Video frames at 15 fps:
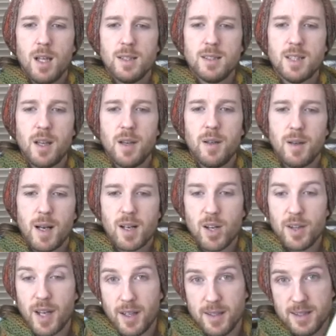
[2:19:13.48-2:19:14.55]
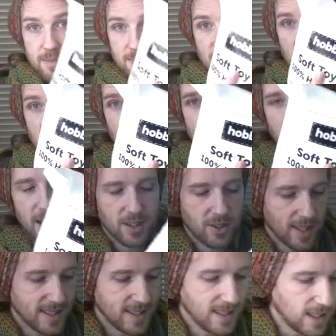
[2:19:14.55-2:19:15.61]
So I got those. They're not that
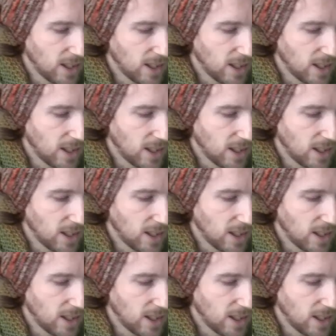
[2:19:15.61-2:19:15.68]
interesting